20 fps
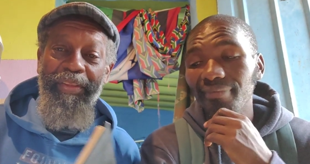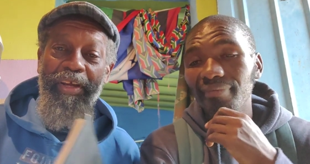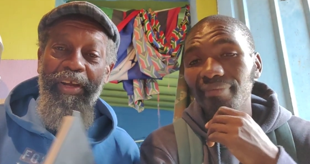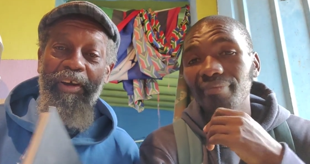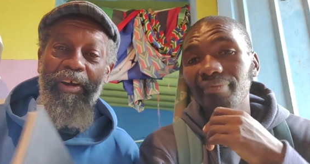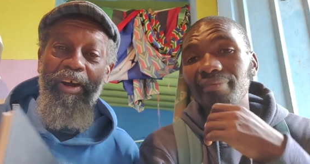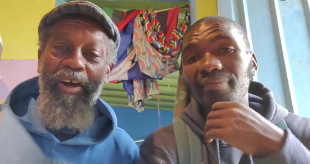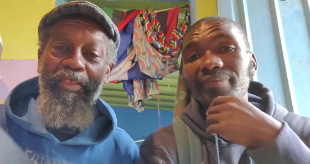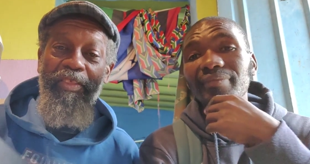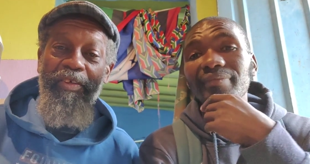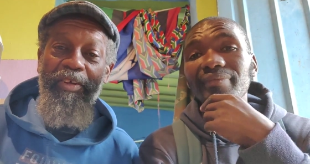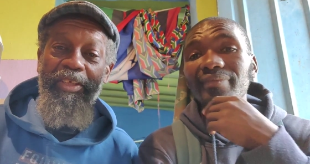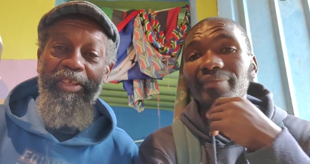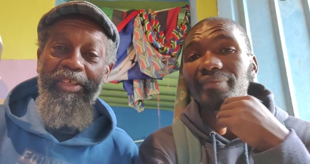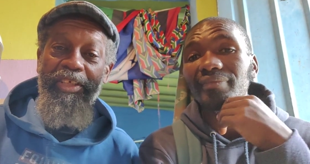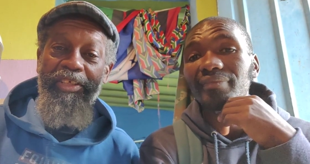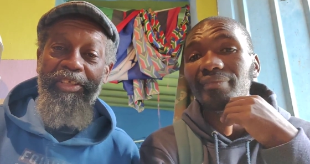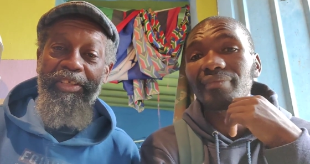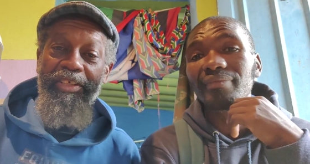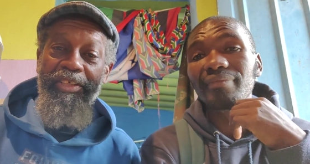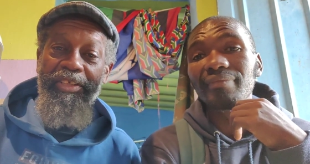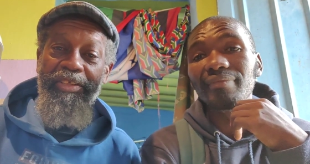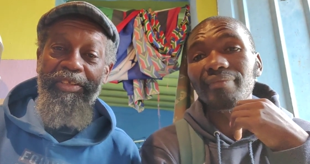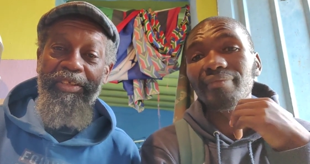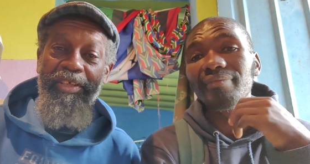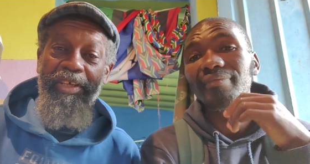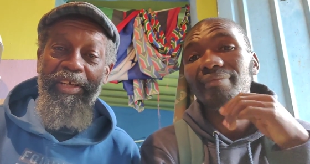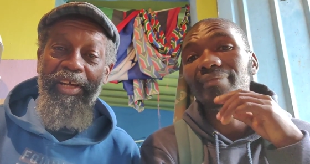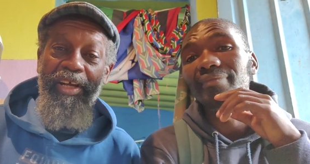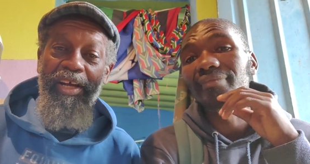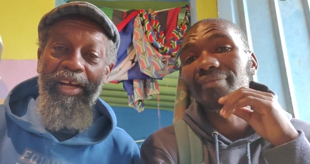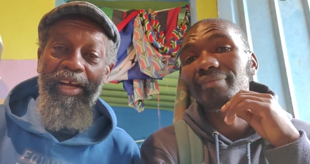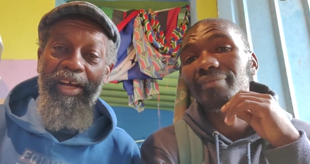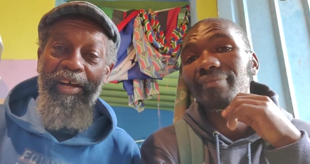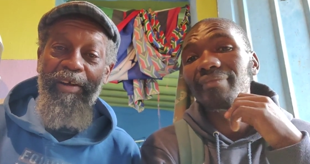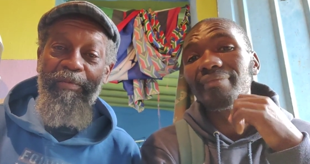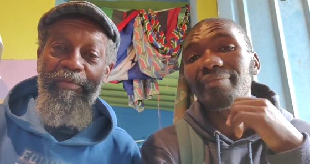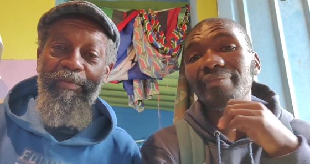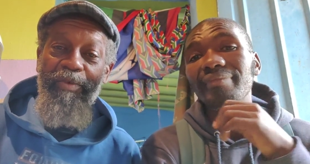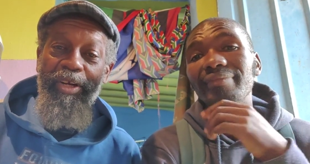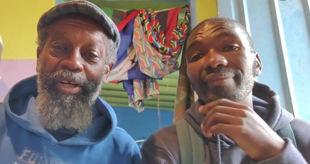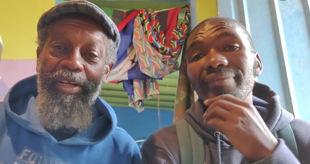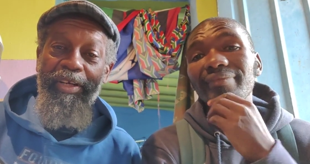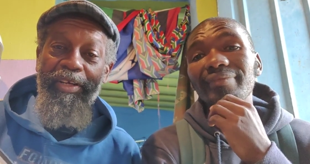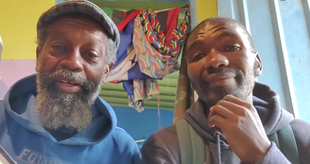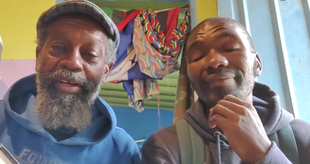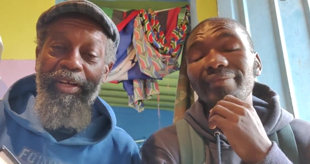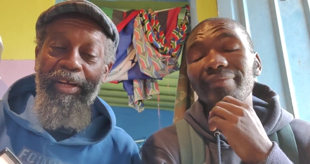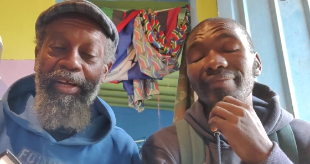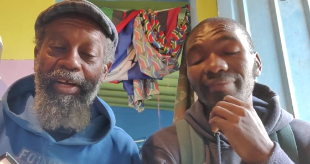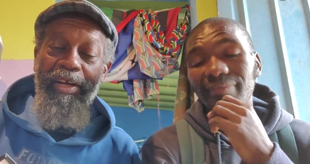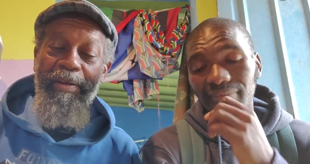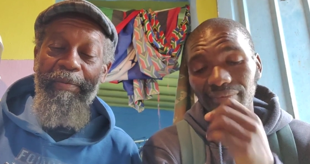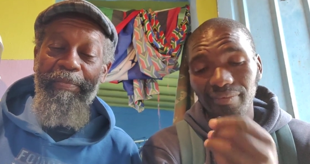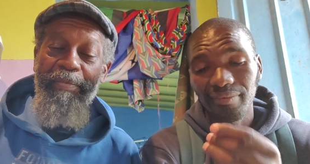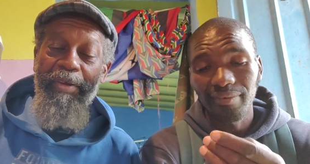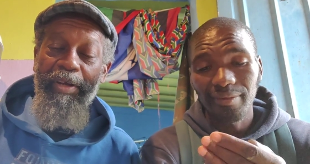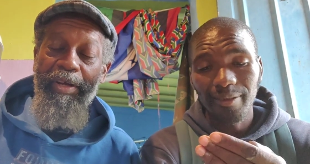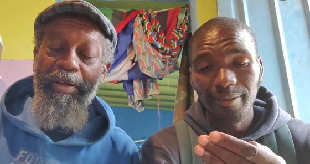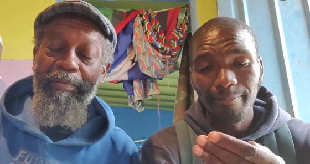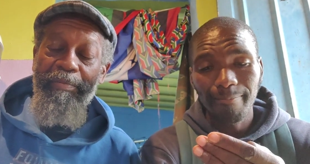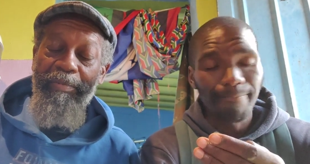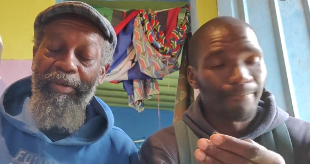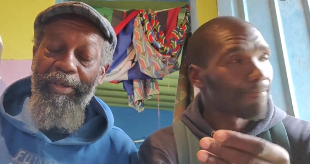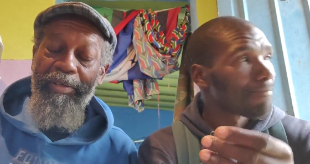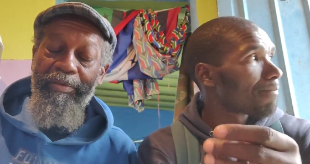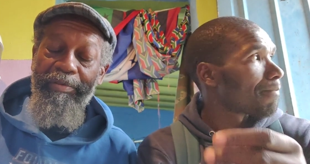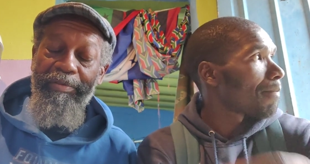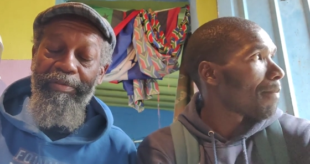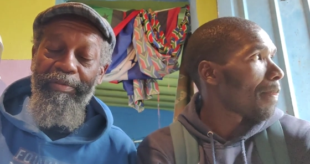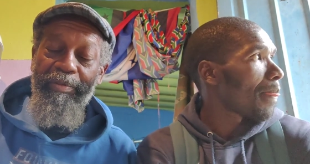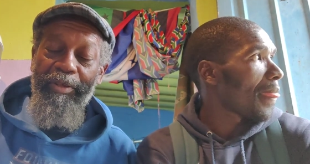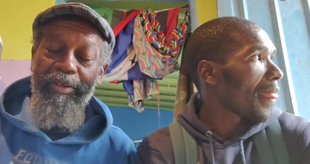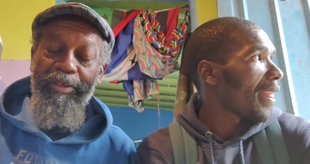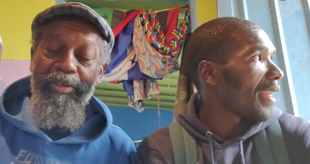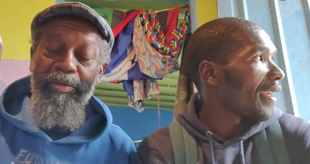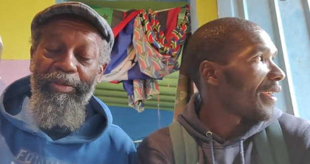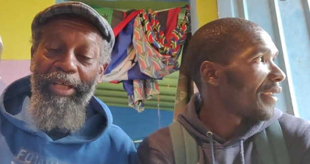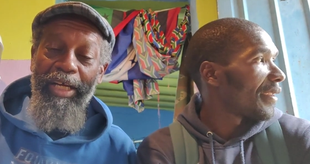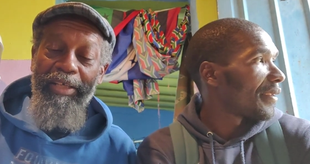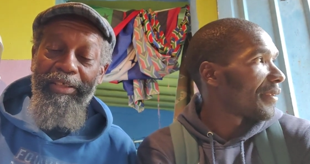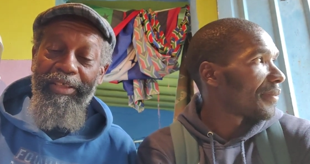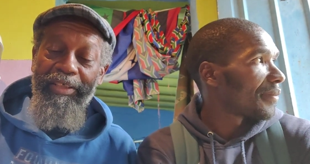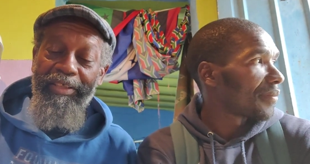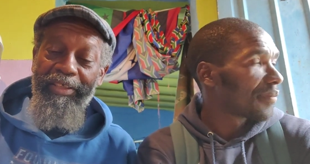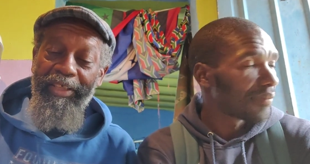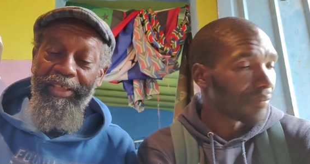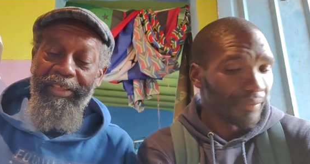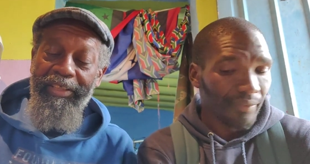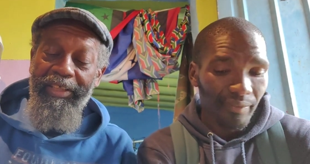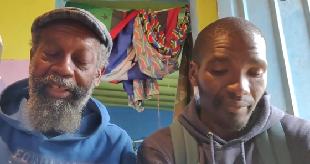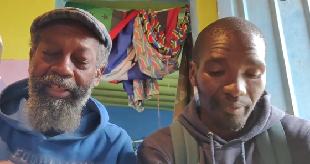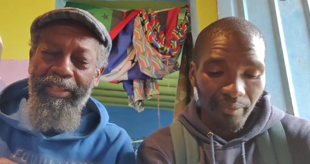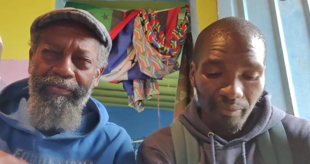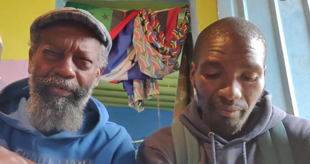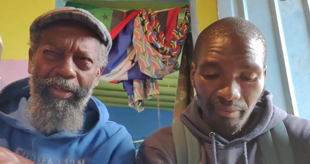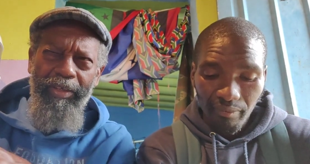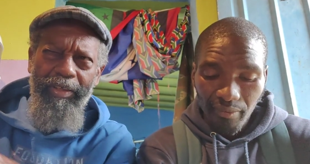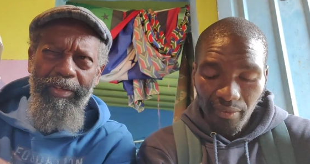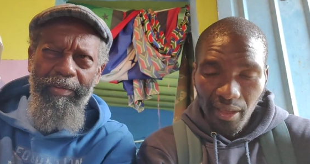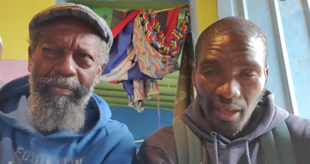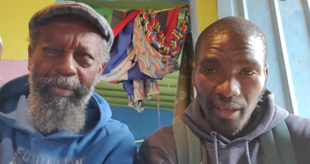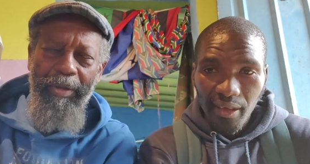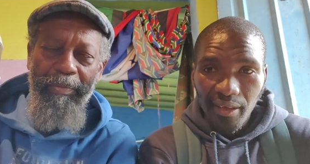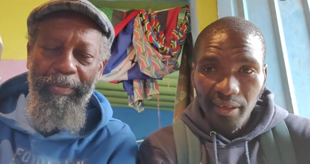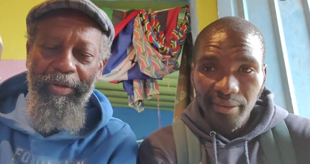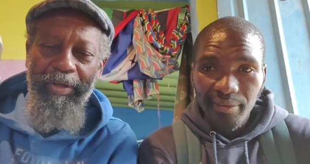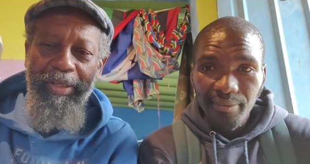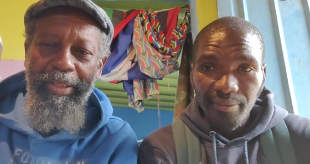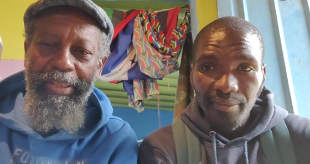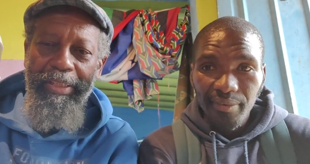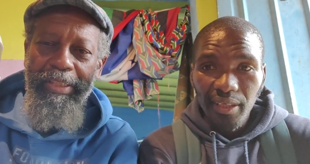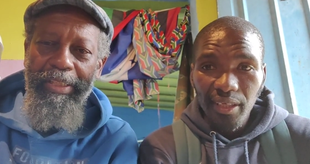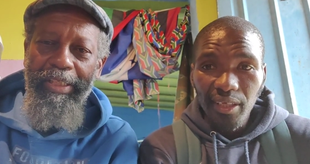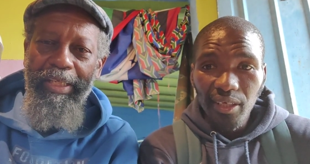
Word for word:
Speaker 1: there are other editions written, well, 2016, as far as I remember.